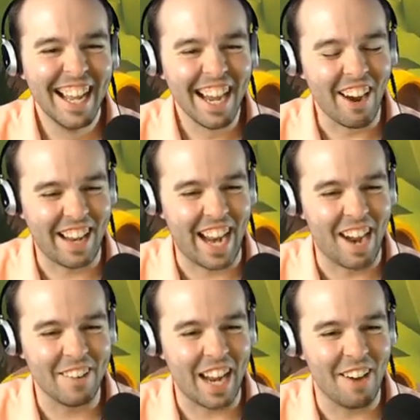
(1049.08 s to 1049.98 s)

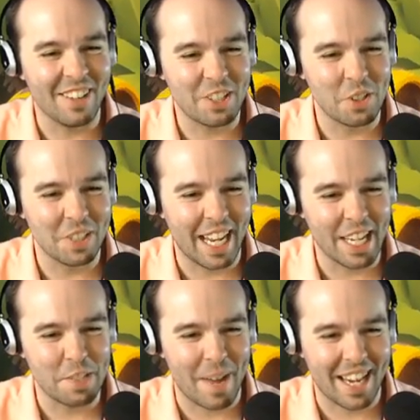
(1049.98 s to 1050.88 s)
Okay, let's hold
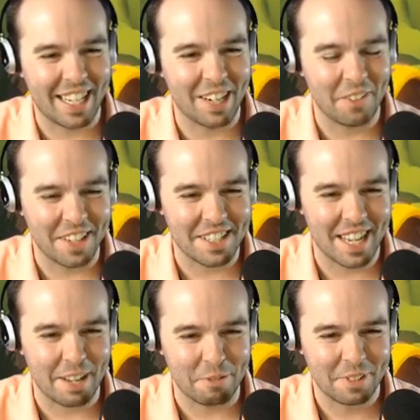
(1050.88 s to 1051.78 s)
hands back here where it's
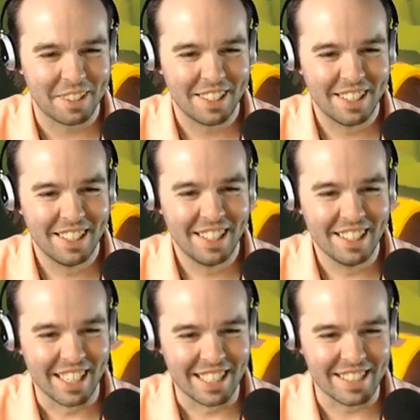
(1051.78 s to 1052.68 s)
safe.
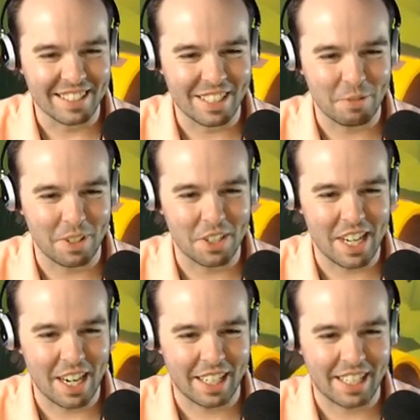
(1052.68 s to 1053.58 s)
We're just
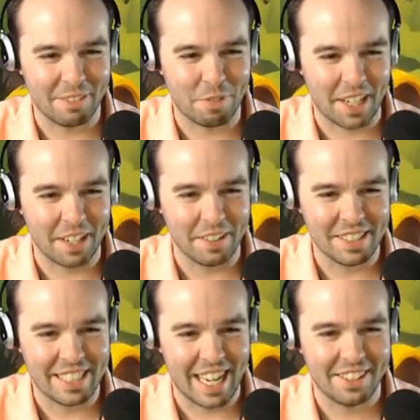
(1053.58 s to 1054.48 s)
not a
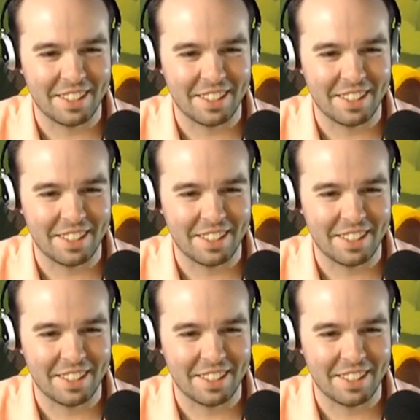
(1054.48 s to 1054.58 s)
freaking death